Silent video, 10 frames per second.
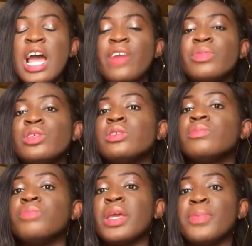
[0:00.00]
I've been
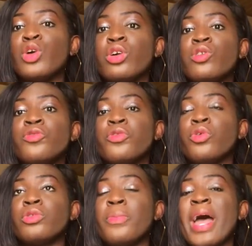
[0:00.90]
using baby oil
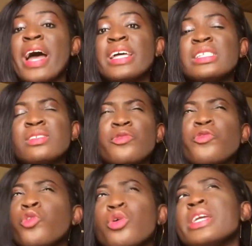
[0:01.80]
for the past
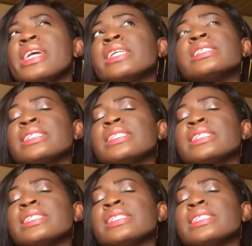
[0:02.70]
4 years